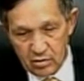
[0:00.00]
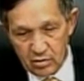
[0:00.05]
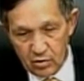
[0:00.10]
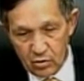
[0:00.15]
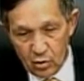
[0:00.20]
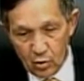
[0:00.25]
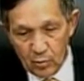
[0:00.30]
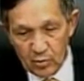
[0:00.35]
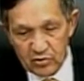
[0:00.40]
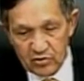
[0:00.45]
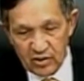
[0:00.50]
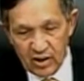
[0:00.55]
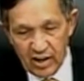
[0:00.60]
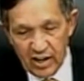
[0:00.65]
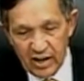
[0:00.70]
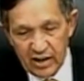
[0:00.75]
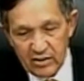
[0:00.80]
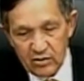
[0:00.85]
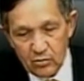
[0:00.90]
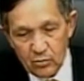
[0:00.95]

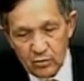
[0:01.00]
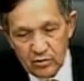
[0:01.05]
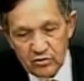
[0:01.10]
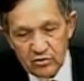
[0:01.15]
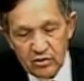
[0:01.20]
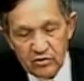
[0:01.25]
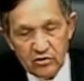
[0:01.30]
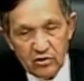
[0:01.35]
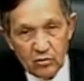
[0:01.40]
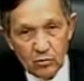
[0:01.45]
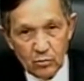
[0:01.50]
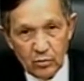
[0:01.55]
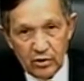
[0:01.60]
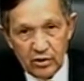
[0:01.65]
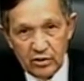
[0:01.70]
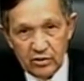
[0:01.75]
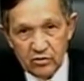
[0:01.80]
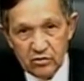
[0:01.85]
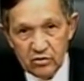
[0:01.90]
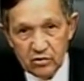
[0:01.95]
herbicide-resistant
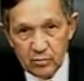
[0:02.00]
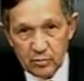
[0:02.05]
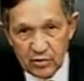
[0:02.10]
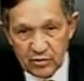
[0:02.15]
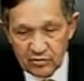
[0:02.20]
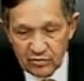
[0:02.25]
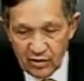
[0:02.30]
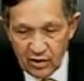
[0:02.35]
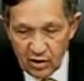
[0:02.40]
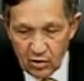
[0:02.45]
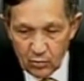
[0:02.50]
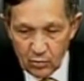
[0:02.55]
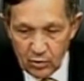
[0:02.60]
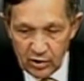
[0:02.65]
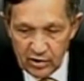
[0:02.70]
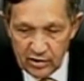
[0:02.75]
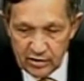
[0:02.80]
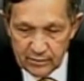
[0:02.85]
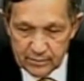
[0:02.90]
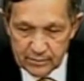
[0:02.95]
weeds be far
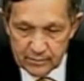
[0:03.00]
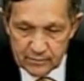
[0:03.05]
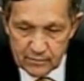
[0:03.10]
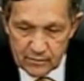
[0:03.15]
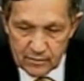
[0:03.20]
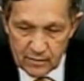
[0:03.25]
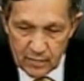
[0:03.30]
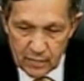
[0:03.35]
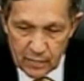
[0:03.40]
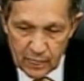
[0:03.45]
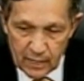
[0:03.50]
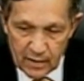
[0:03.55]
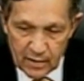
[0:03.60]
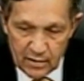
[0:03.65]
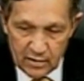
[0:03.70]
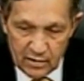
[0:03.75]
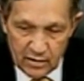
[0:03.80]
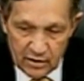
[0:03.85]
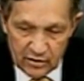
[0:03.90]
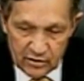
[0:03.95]
away?
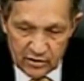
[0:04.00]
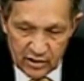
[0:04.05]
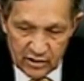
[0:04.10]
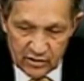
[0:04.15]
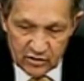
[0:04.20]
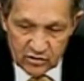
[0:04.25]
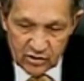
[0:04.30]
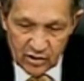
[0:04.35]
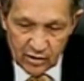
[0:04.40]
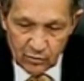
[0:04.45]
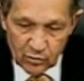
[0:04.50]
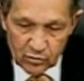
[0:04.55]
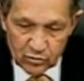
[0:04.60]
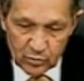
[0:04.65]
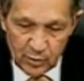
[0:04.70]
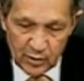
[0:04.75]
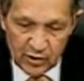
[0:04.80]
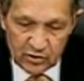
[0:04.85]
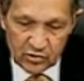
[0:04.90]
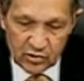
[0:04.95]
Indeed, several
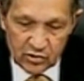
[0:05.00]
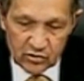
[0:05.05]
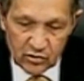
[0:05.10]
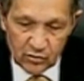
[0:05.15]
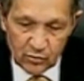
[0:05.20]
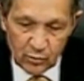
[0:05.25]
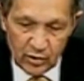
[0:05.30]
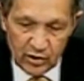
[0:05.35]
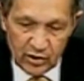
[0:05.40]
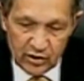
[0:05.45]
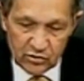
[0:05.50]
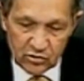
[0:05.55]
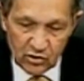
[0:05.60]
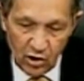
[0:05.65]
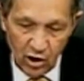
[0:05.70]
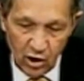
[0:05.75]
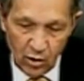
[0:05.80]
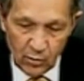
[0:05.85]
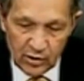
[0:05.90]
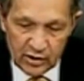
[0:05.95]
species of weeds
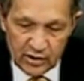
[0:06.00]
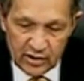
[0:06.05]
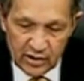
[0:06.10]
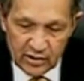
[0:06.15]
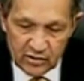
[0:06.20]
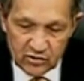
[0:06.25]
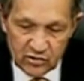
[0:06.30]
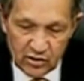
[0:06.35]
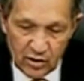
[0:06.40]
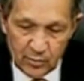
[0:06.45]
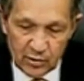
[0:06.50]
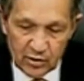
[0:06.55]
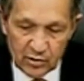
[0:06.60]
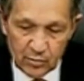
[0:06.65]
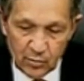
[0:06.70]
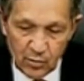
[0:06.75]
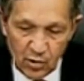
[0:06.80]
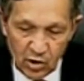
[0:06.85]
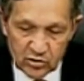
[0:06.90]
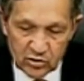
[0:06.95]
already exhibit
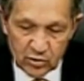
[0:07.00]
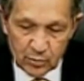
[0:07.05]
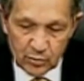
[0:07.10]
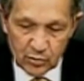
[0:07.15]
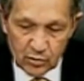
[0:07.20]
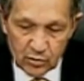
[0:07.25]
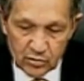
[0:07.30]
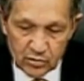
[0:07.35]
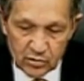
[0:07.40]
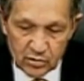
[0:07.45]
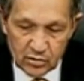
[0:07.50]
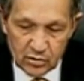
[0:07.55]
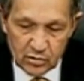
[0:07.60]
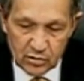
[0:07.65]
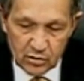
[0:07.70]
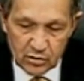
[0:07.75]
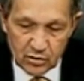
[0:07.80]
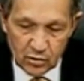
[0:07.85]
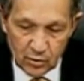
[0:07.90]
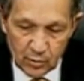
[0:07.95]
multiple
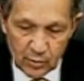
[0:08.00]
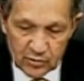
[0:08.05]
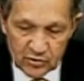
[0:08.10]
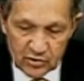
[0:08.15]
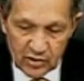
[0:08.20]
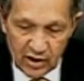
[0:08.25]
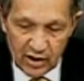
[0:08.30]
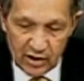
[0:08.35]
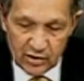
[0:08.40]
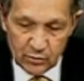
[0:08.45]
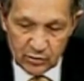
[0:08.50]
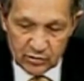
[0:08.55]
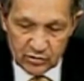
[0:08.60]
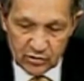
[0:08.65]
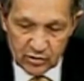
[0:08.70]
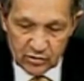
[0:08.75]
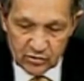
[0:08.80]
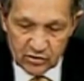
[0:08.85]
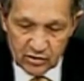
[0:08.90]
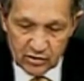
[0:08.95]
herbicide
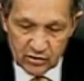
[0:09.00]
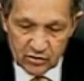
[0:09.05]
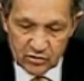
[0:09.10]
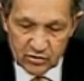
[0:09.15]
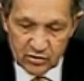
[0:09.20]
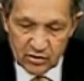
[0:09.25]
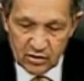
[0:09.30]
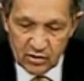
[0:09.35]
resistance.